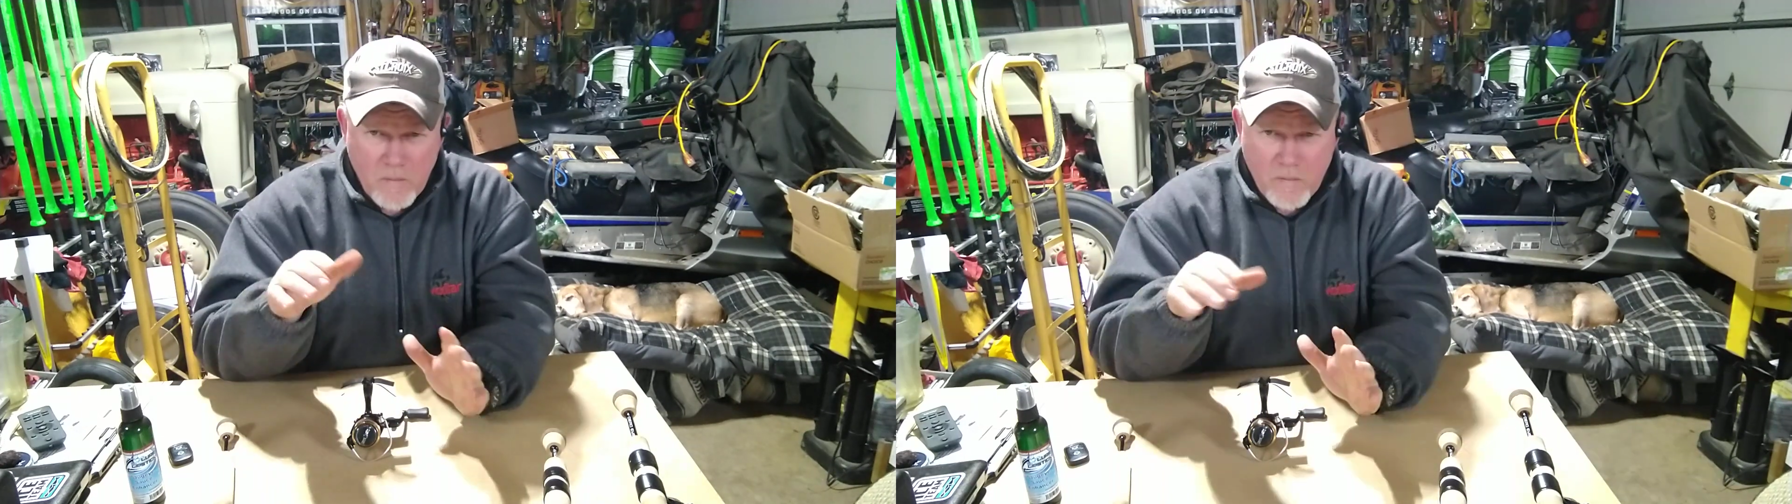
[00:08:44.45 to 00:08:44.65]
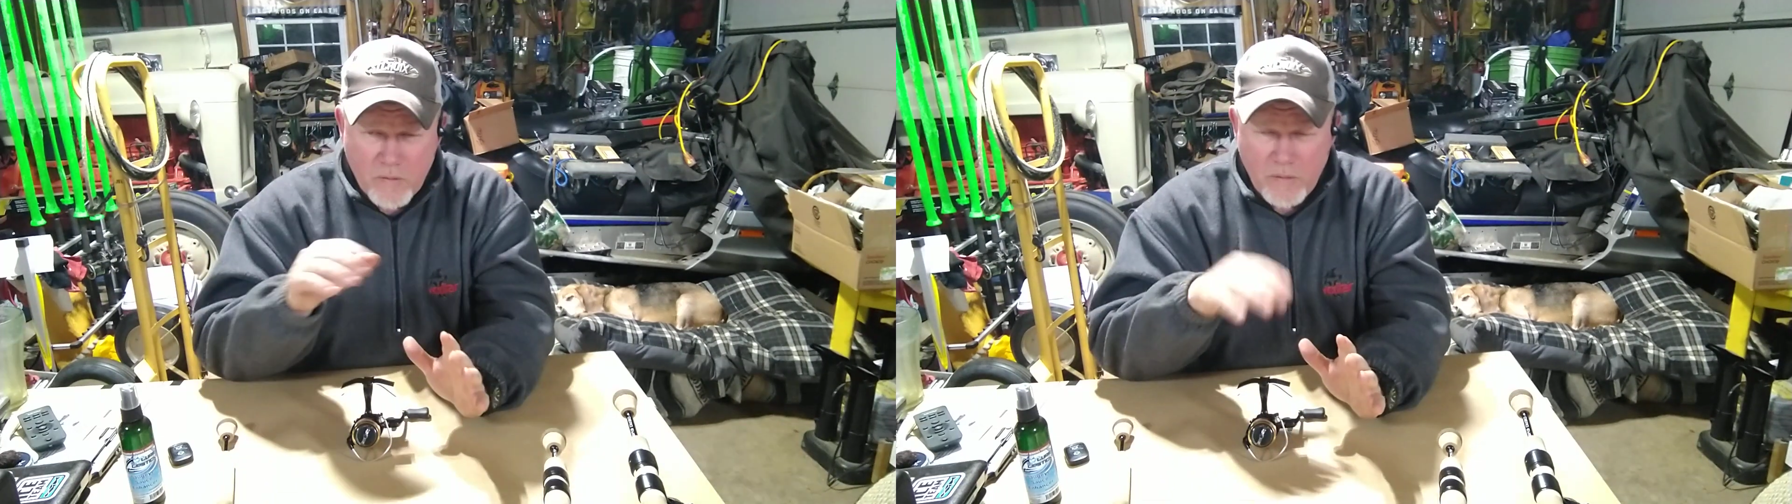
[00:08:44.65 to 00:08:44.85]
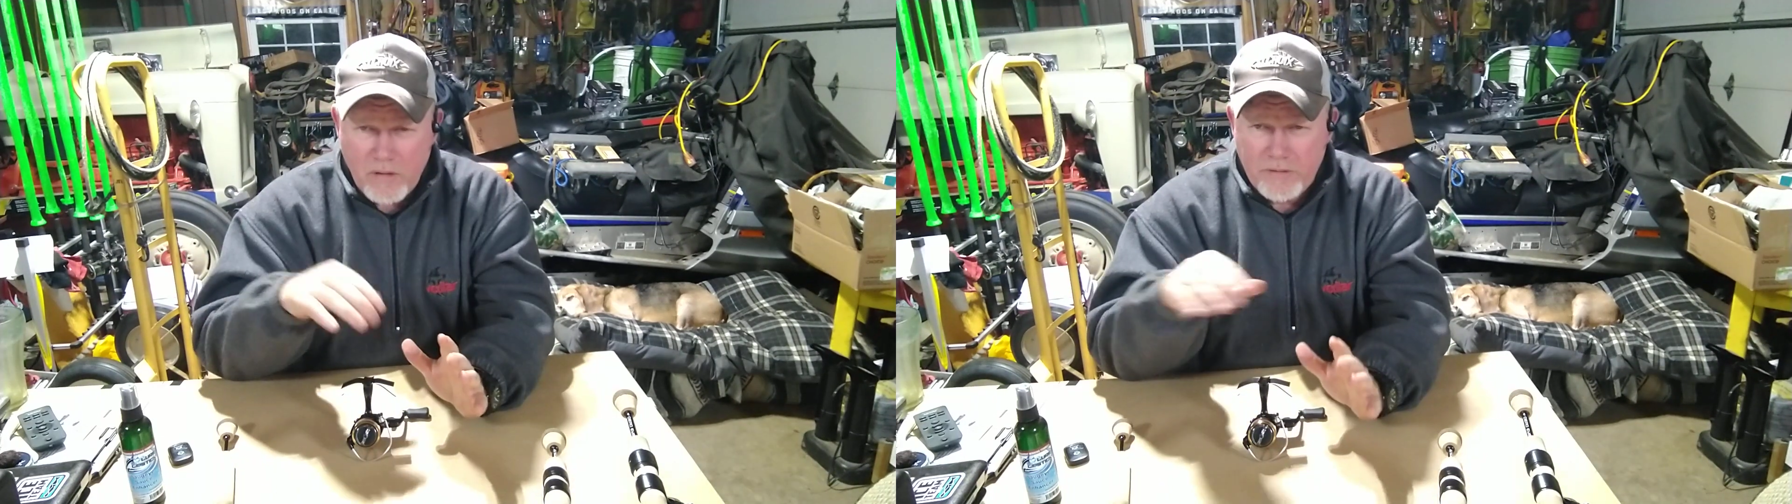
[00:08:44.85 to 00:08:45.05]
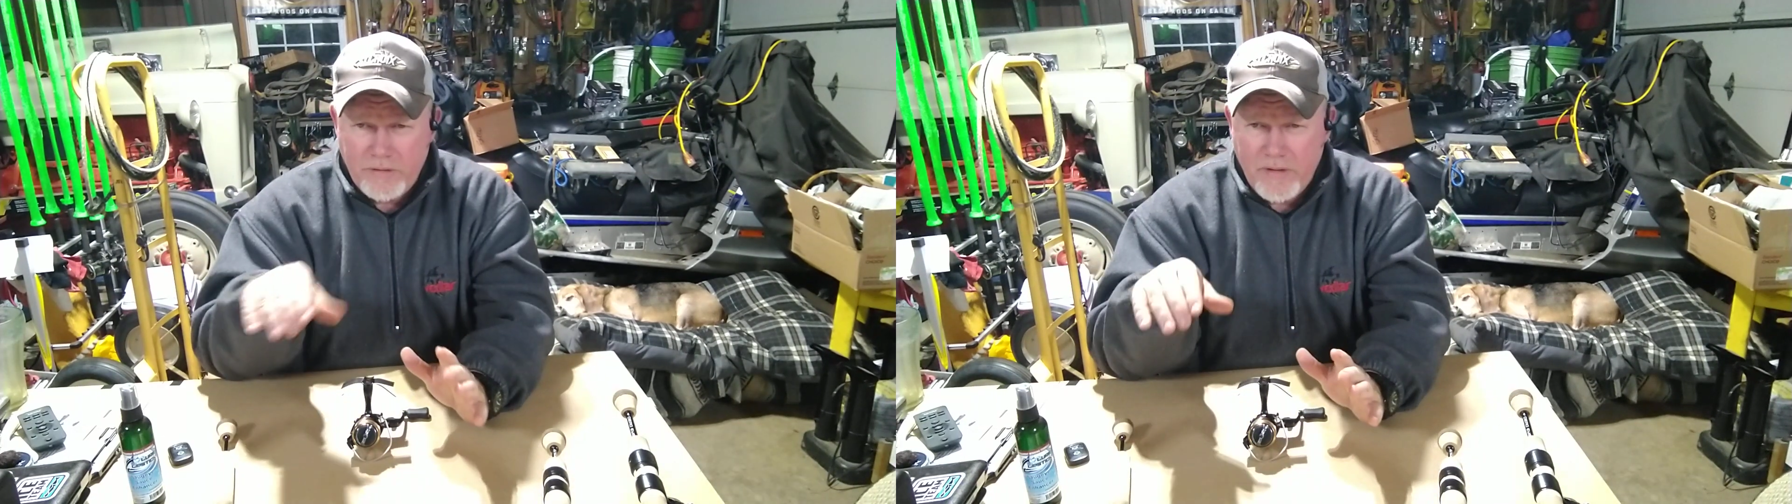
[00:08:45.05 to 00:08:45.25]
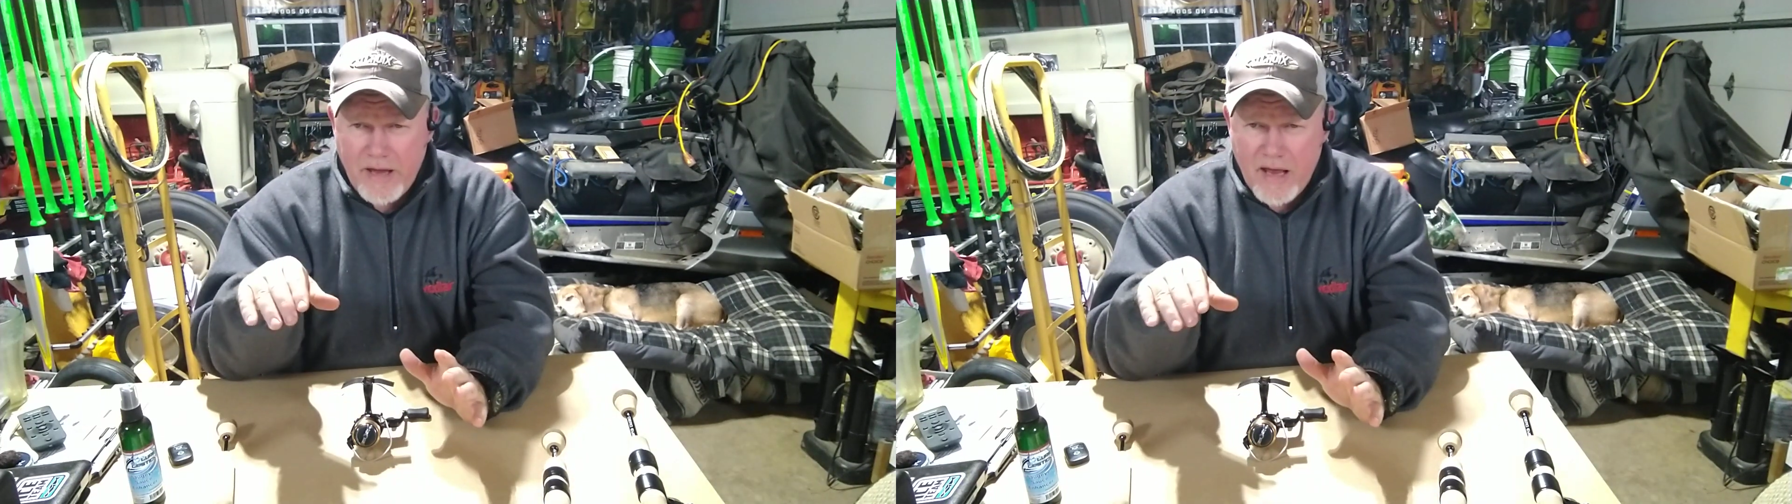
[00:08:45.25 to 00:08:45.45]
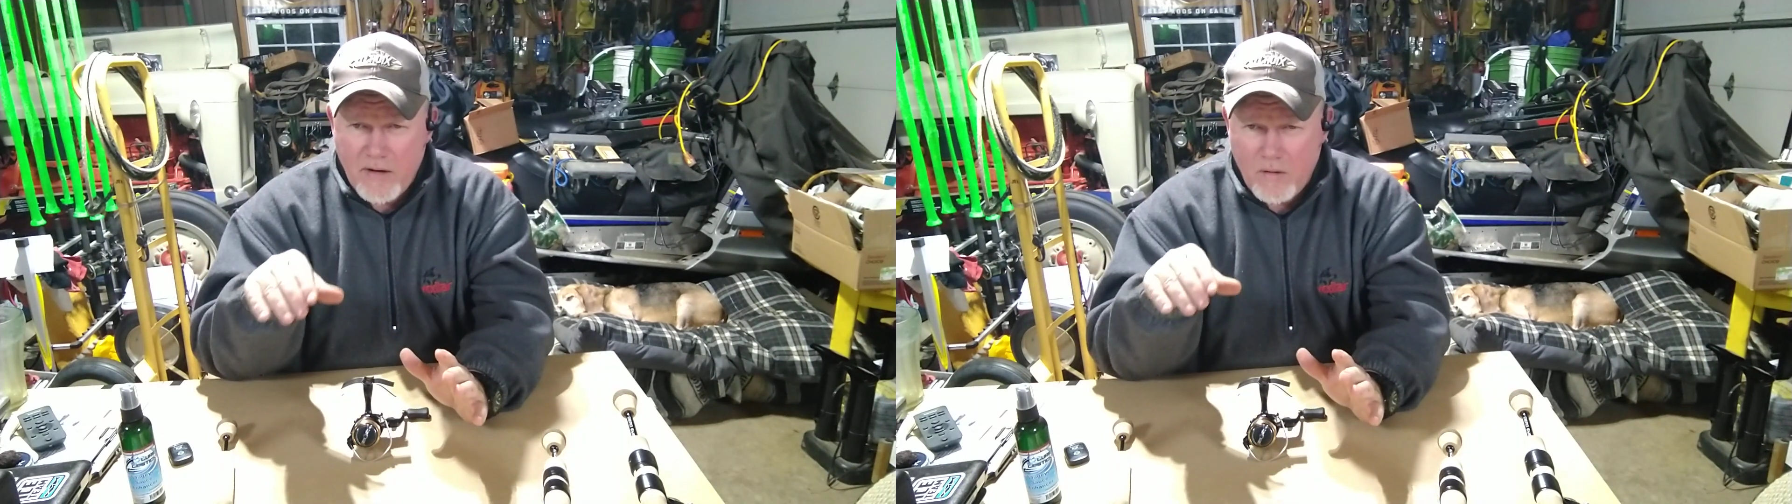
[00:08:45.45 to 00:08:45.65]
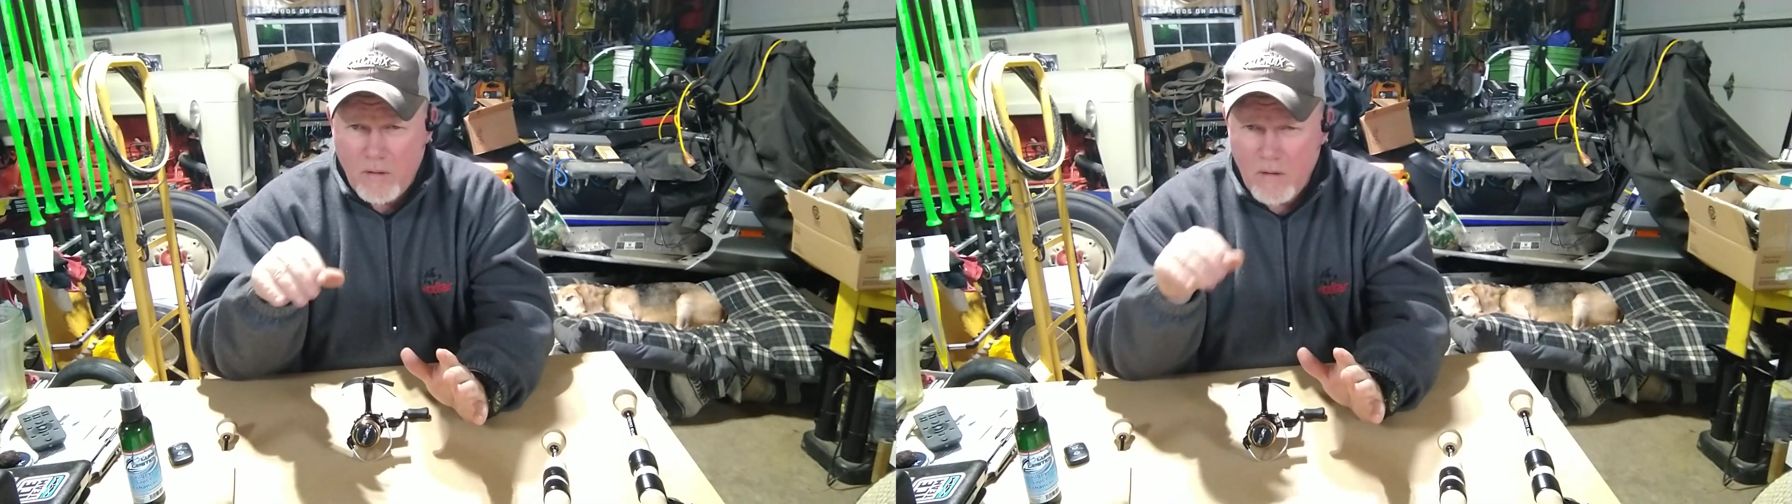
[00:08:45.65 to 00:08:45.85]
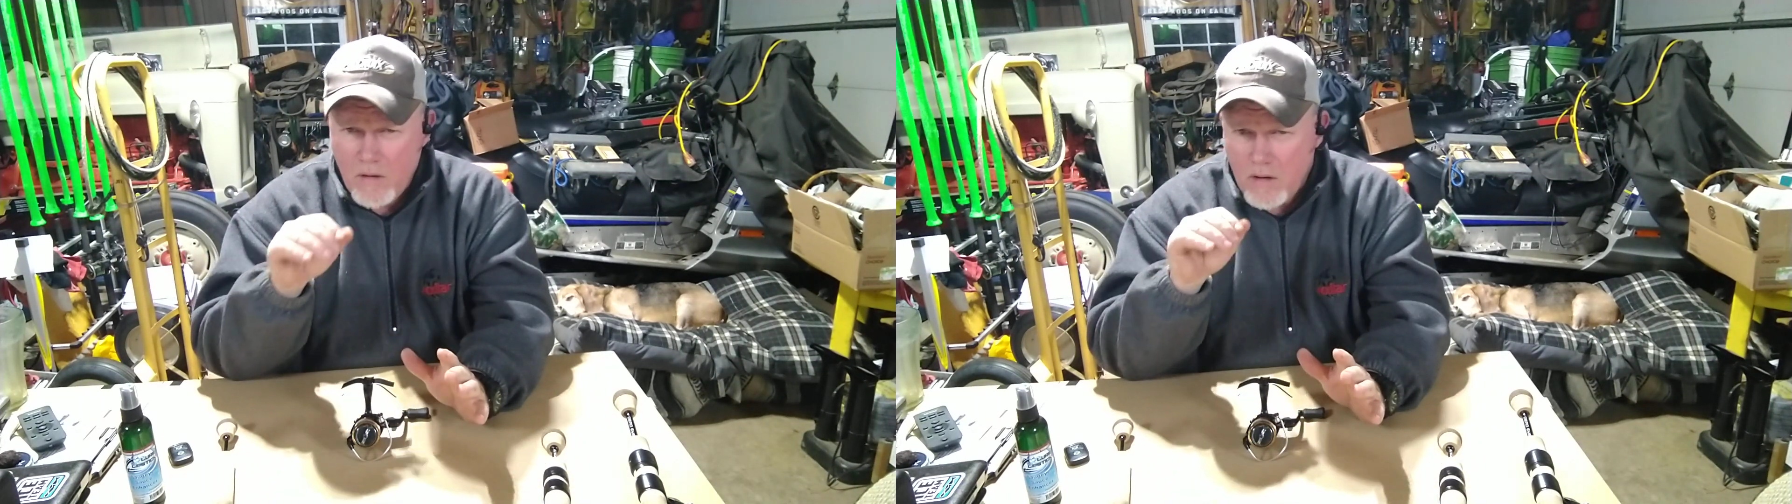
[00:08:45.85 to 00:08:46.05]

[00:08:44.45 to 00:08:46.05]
the reel to the handle